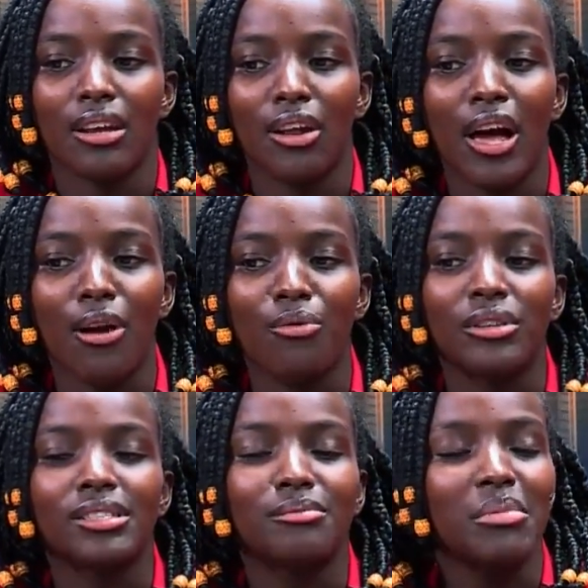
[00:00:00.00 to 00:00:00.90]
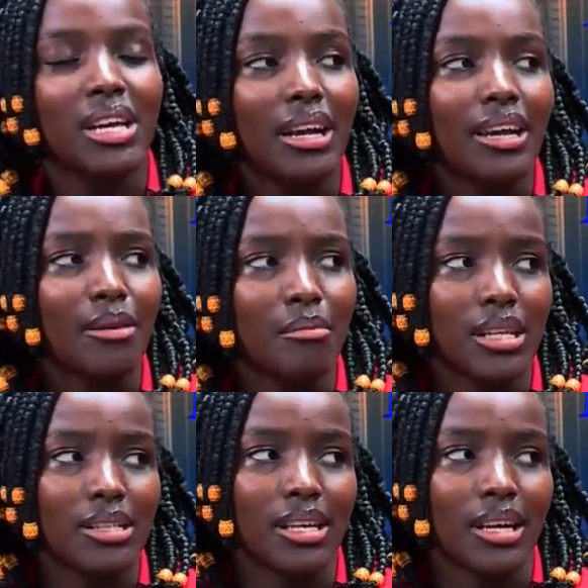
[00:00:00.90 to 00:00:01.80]
Now I was being
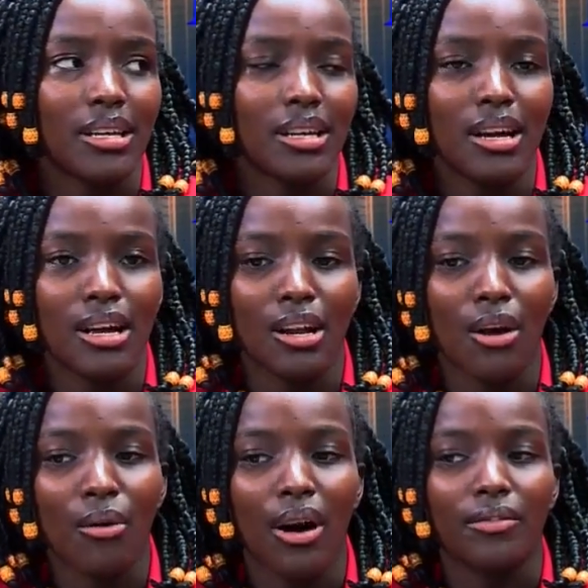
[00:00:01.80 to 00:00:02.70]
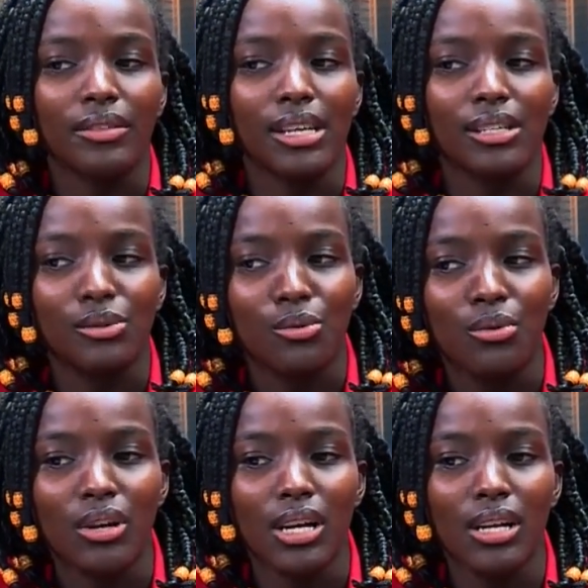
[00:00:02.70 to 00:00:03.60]
limited. Now after
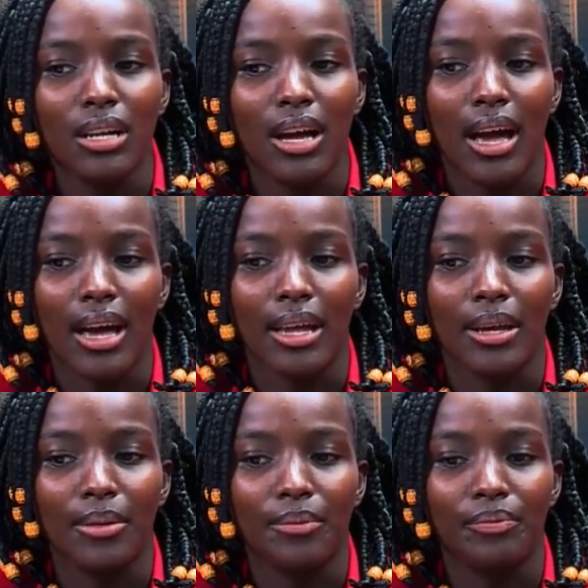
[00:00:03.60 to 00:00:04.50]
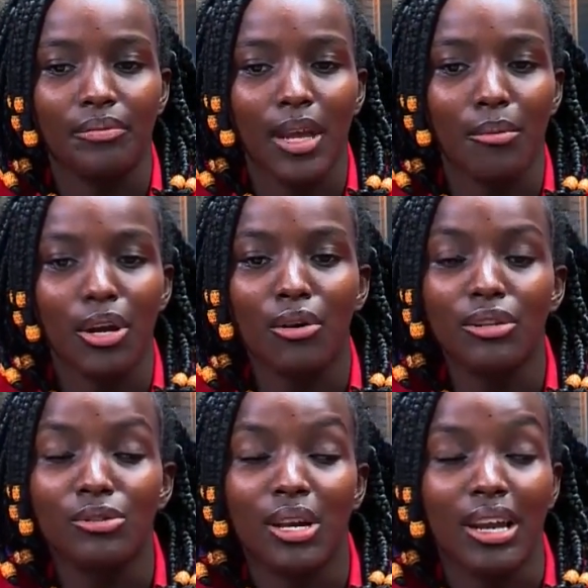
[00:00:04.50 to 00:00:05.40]
school,
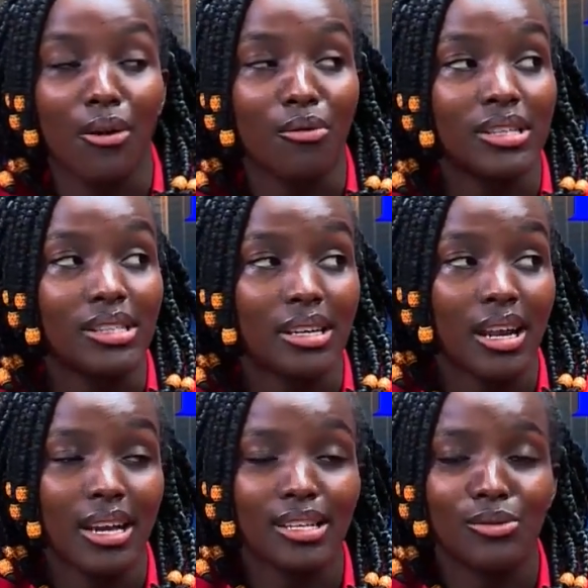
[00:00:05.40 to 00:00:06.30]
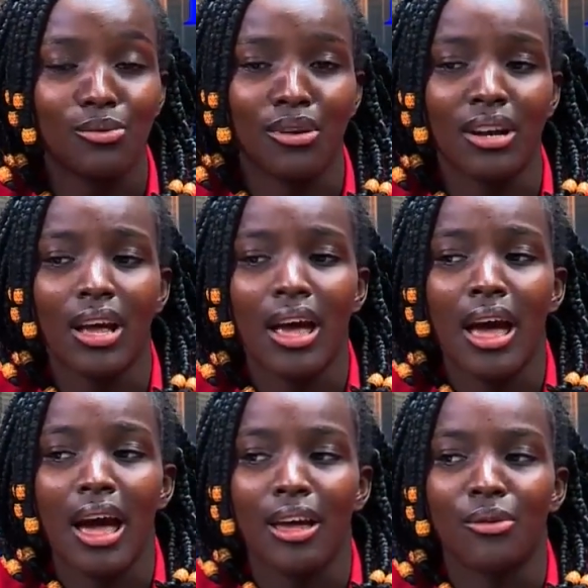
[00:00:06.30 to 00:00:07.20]
because when I was in high school,
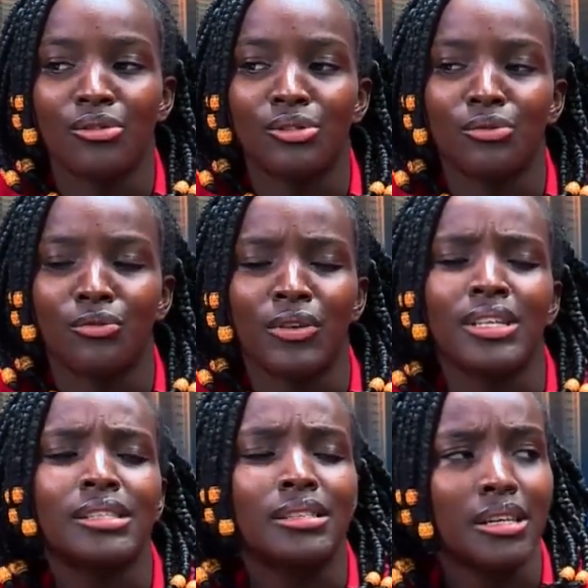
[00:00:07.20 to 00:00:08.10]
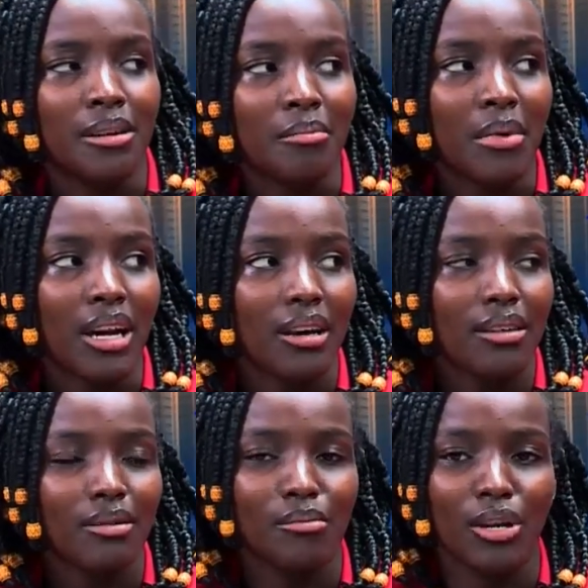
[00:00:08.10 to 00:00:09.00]
I used to face
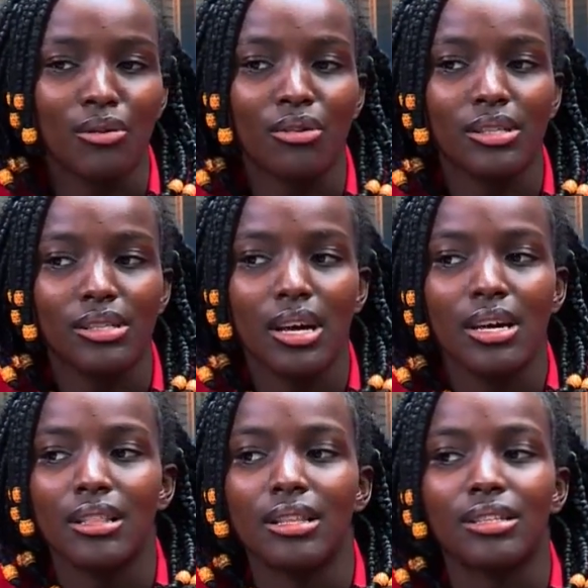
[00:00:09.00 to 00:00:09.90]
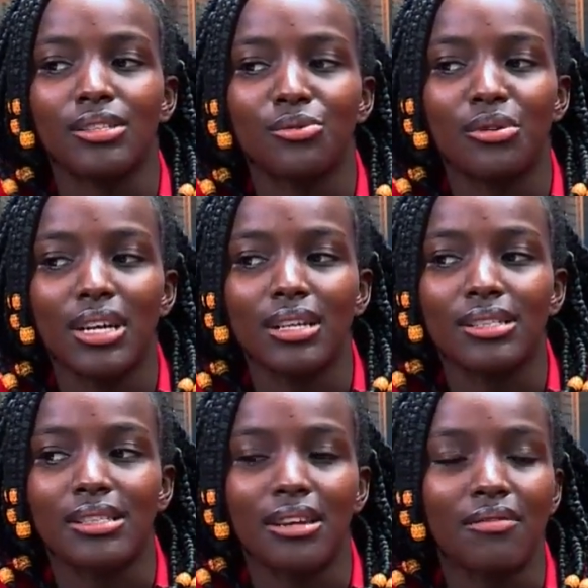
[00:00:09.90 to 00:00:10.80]
stigma because the
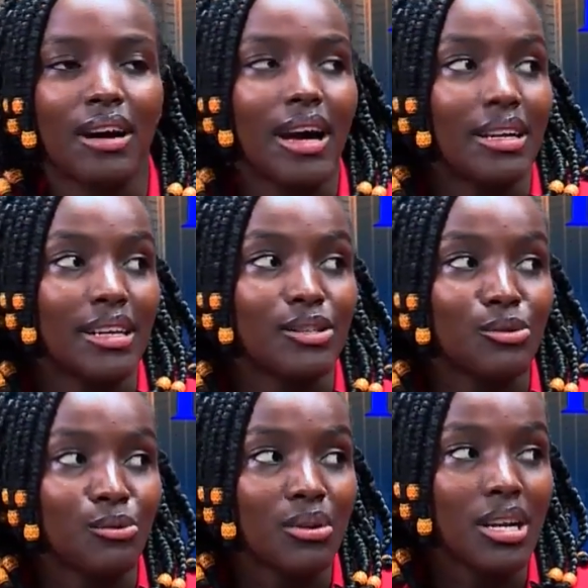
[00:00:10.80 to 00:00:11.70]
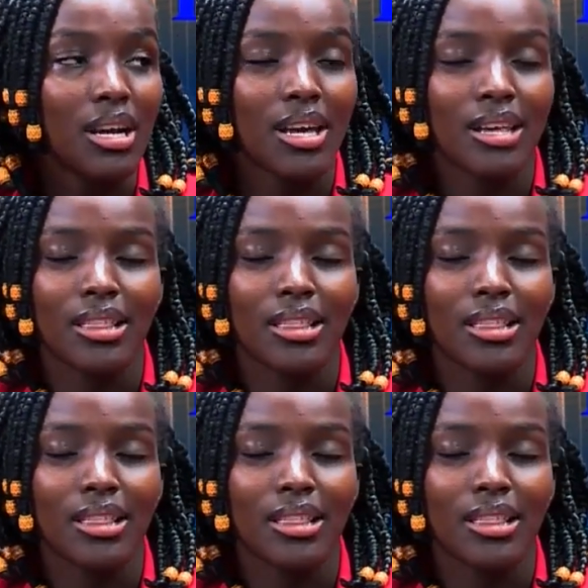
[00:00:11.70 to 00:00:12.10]
students never understood.